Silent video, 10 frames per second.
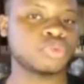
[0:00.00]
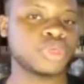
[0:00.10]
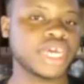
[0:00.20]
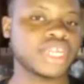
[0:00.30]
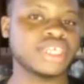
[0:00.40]
We
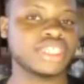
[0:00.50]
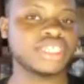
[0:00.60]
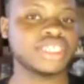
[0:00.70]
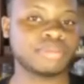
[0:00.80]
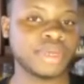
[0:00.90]
can't get
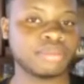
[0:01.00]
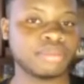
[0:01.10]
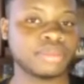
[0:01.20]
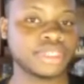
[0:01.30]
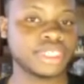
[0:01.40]
these
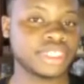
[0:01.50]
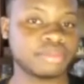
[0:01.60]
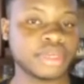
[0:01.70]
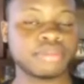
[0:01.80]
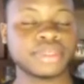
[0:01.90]
papers and
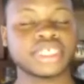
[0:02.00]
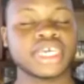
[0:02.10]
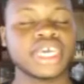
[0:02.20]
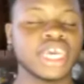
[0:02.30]
these papers.